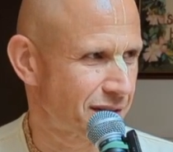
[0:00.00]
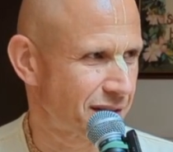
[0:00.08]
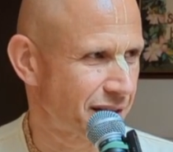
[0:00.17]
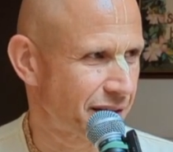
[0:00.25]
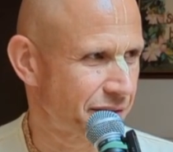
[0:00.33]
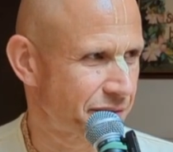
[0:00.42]

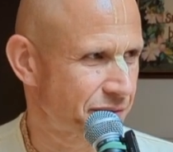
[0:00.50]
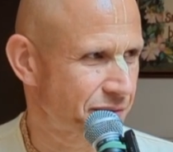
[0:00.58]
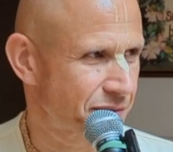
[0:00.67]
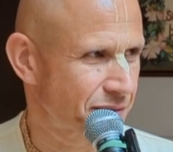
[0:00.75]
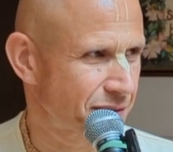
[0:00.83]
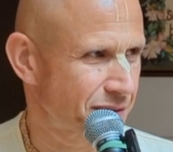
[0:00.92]

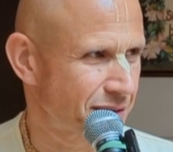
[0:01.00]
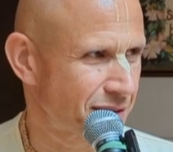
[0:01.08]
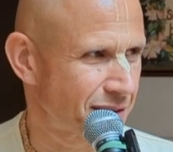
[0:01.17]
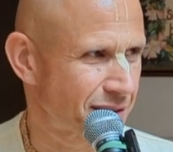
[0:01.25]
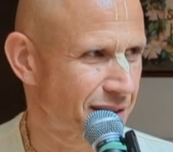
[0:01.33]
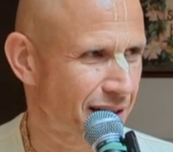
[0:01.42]
give
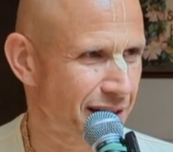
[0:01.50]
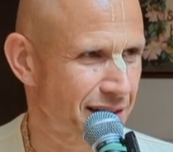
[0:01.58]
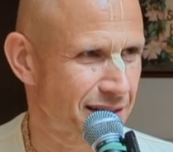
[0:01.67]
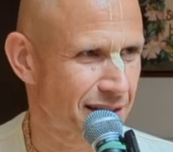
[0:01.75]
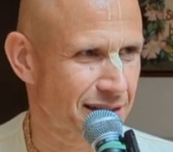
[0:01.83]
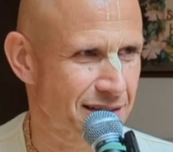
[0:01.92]

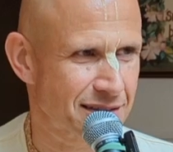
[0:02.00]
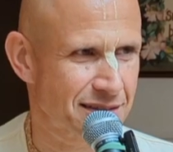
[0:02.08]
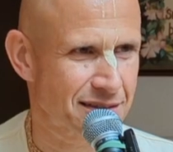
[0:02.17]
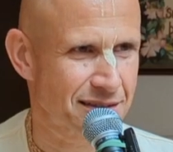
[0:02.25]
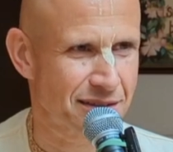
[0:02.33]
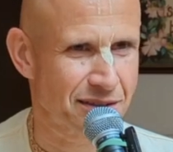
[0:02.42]

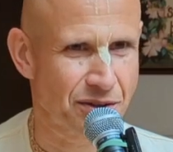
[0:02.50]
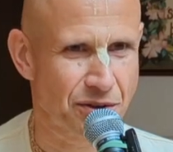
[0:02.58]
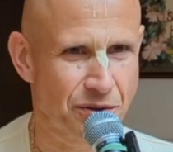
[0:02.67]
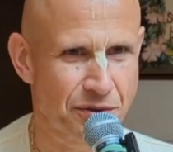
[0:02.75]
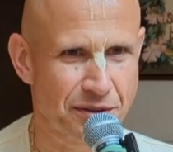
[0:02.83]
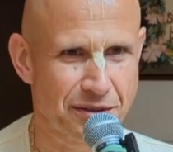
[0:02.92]
Kalidas their
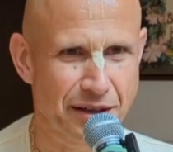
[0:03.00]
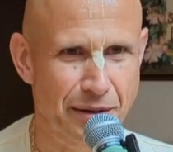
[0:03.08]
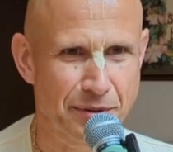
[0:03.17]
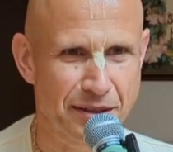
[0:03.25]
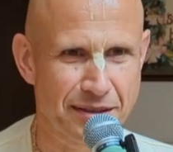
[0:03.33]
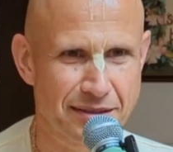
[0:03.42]
own
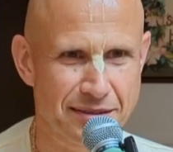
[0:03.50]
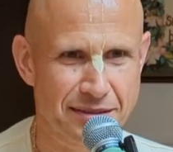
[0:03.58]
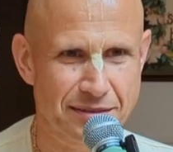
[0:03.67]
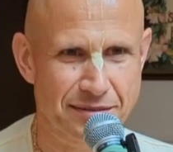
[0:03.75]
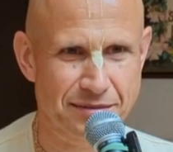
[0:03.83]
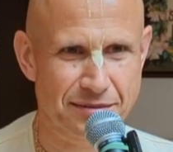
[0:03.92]
remnants,